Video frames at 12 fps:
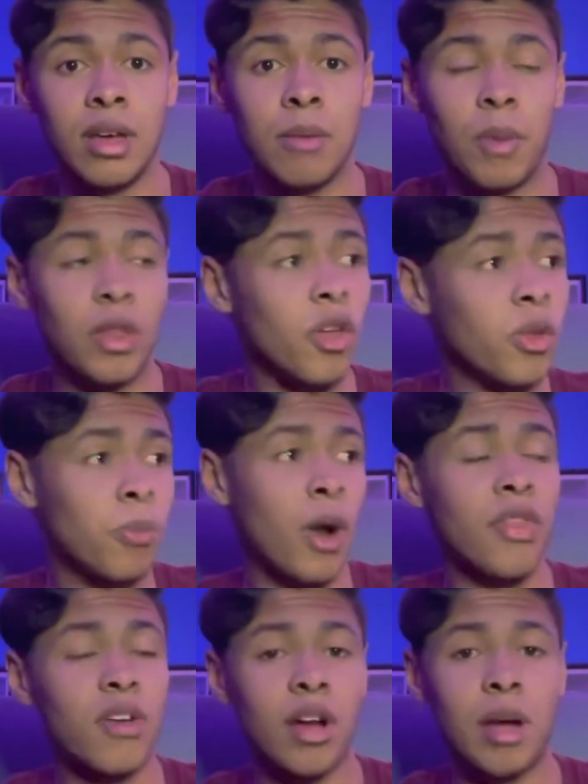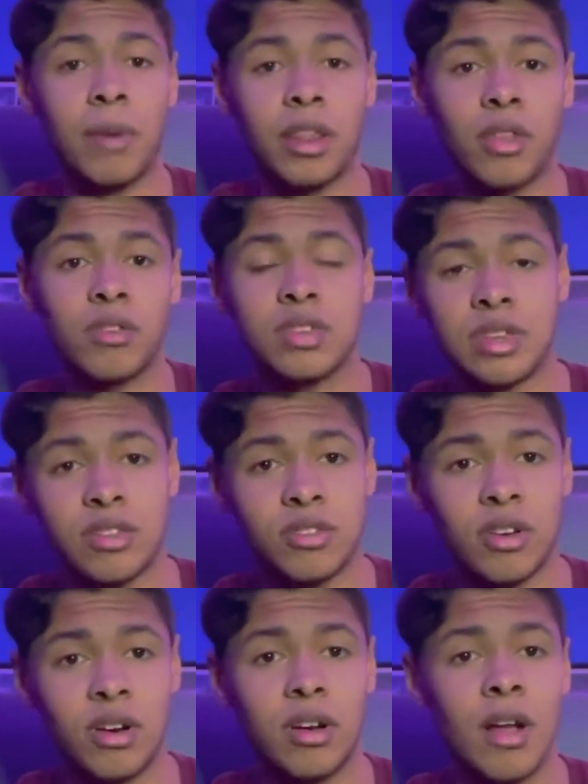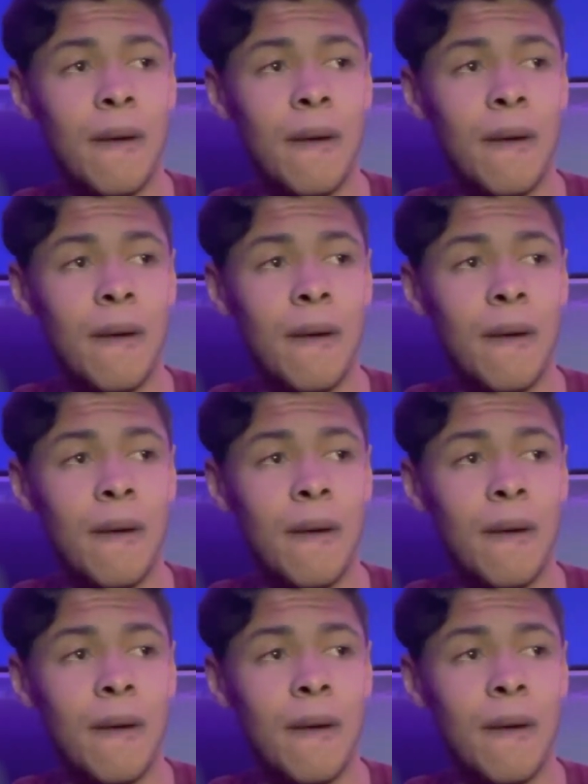My little brother and my little sister,